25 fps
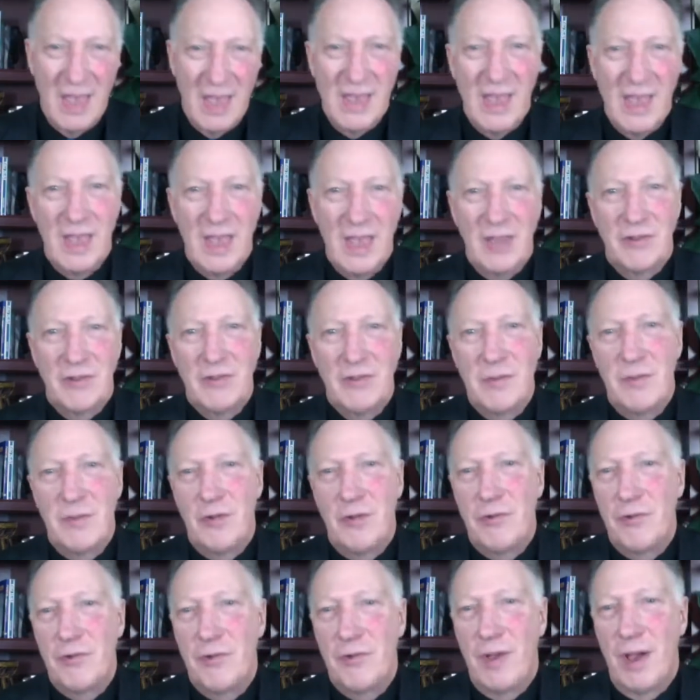They
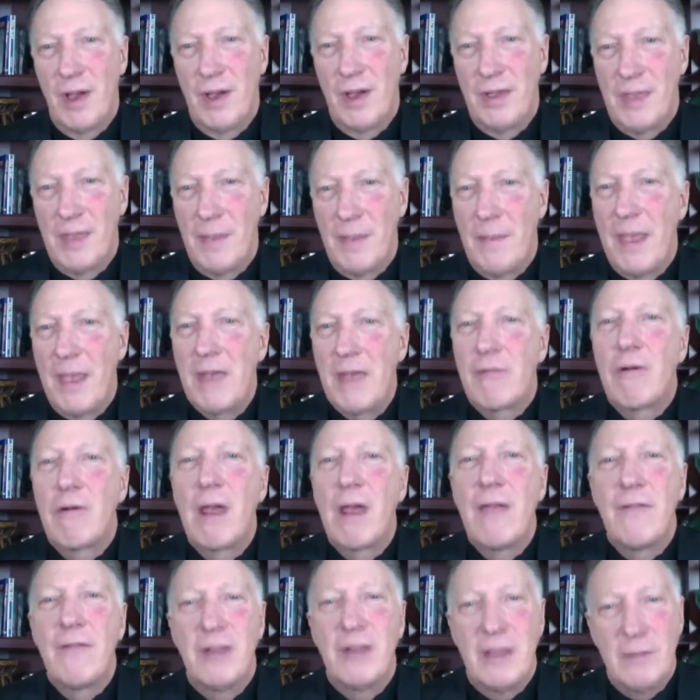they make
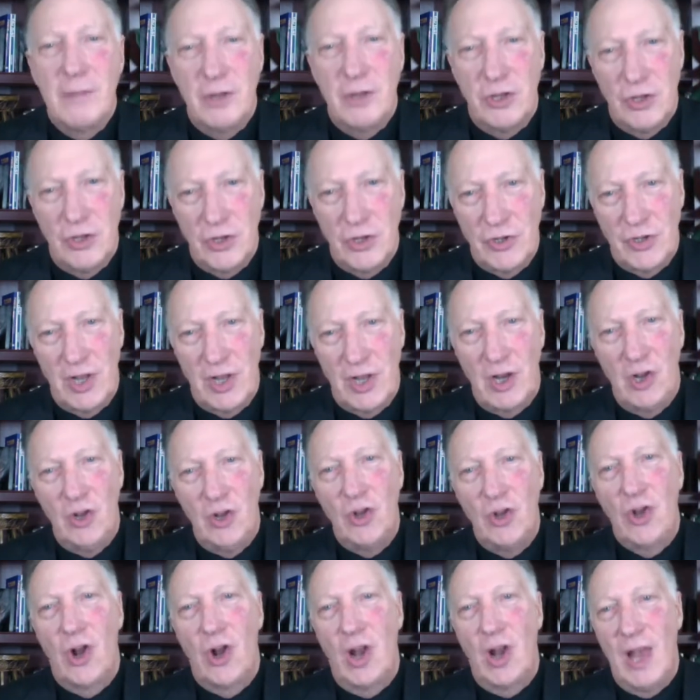graven images that
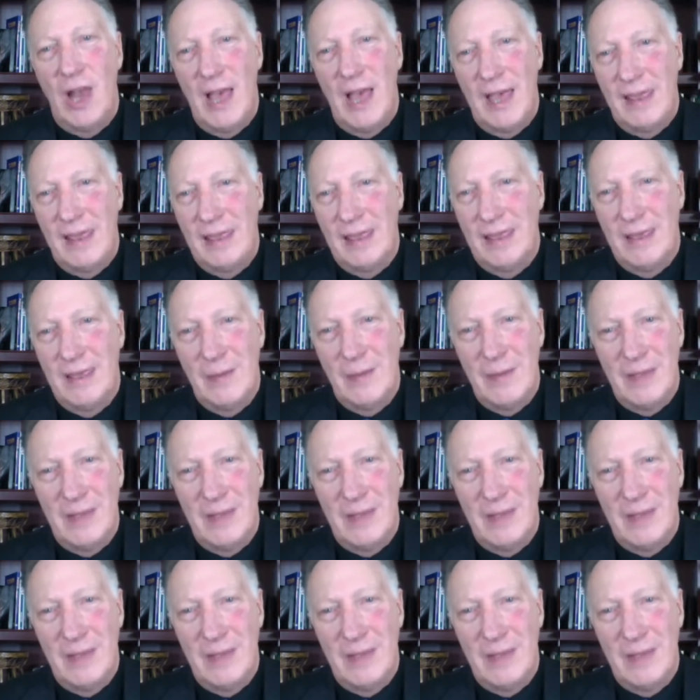look like them,